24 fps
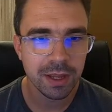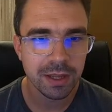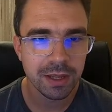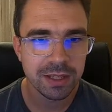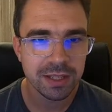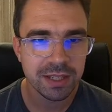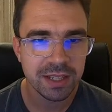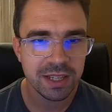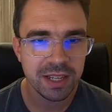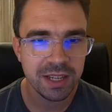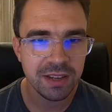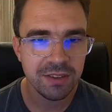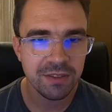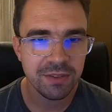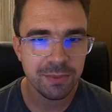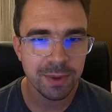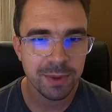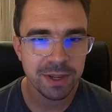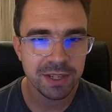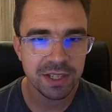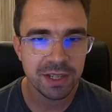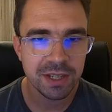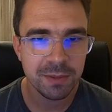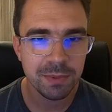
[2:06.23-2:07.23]
see if
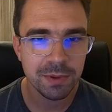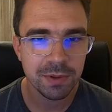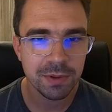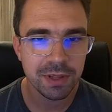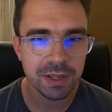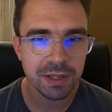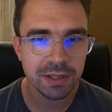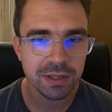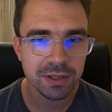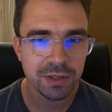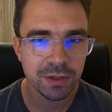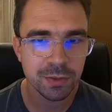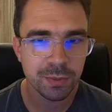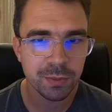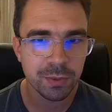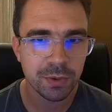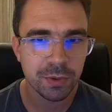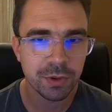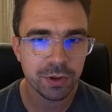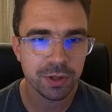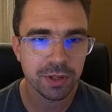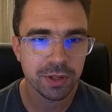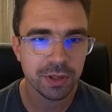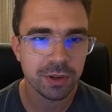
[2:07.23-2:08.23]
my CPU doesn't
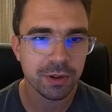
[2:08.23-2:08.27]
support.